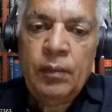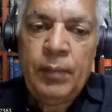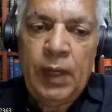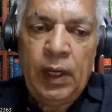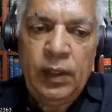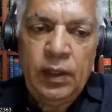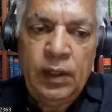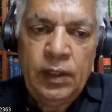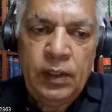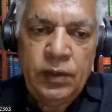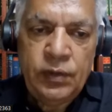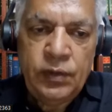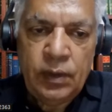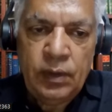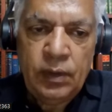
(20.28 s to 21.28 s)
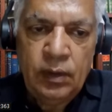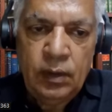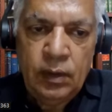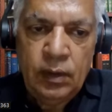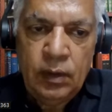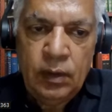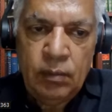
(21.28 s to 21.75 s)
presentation
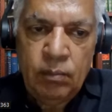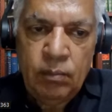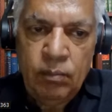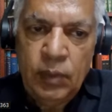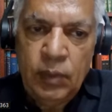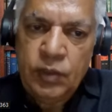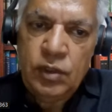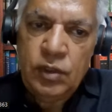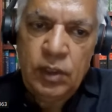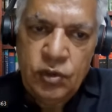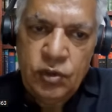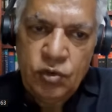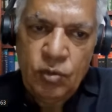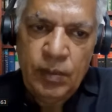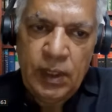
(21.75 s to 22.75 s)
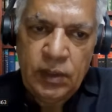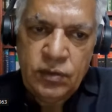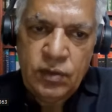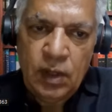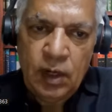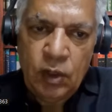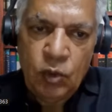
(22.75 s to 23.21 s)
which
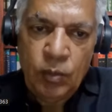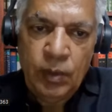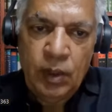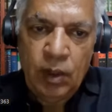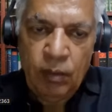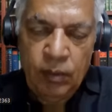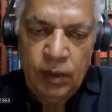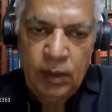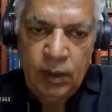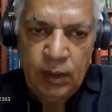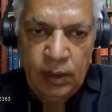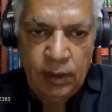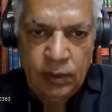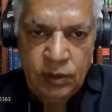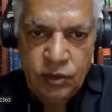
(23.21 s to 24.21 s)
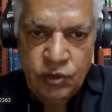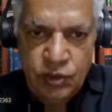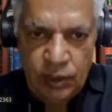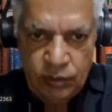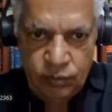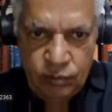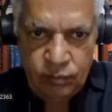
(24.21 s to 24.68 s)
instruments are to be covered under the
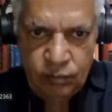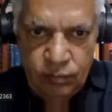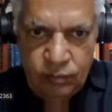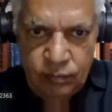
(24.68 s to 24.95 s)
statute.